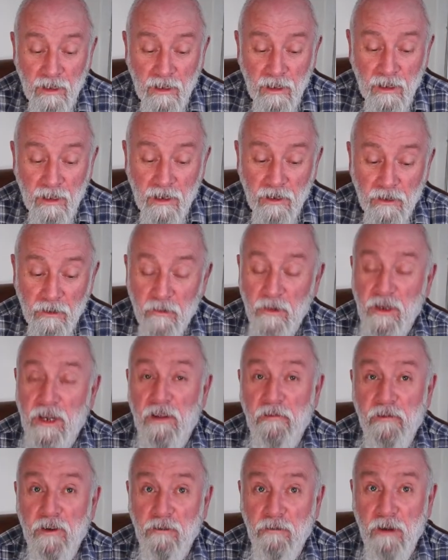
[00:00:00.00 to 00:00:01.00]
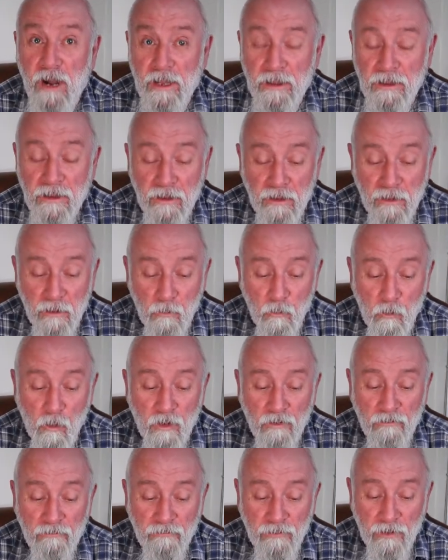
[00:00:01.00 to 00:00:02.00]
I only ever ran
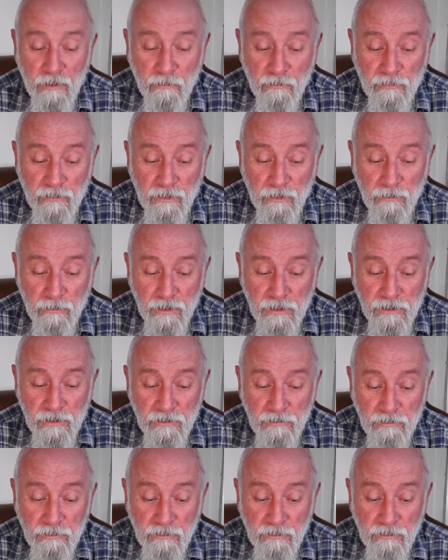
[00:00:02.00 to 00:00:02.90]
one film through it,